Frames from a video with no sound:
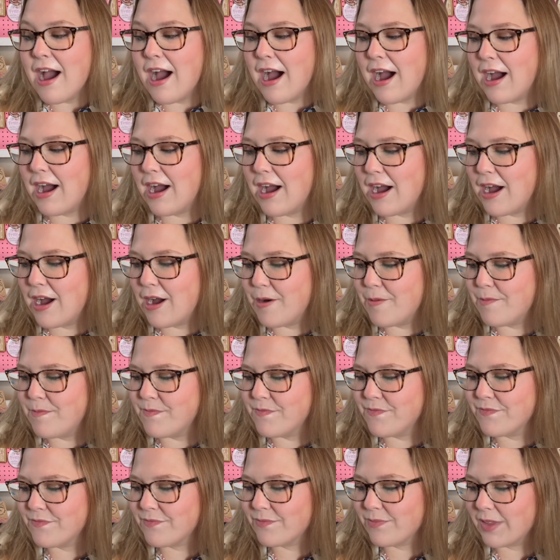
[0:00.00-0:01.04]

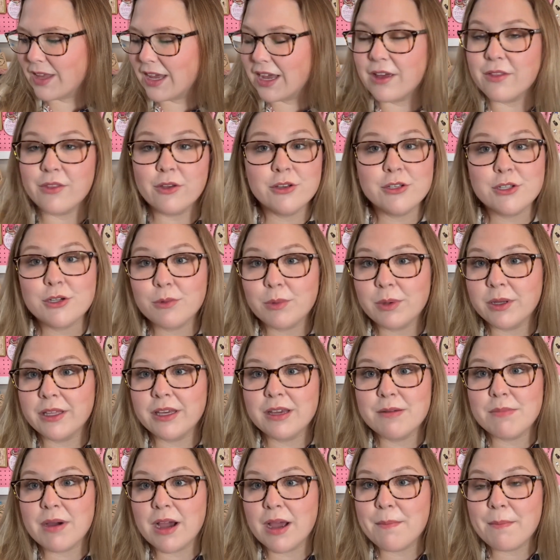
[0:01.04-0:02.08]
And those are
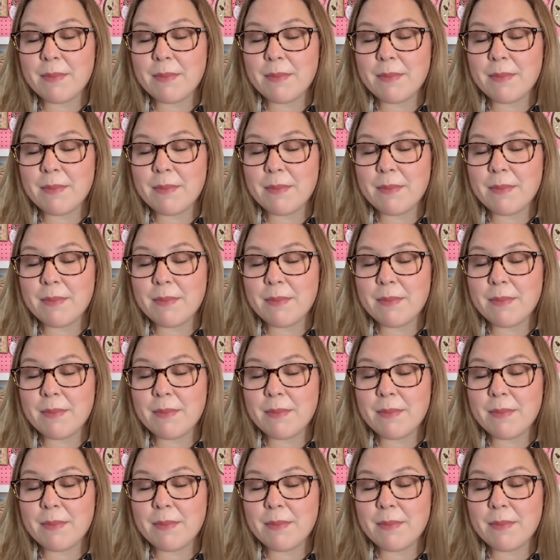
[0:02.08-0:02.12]
really my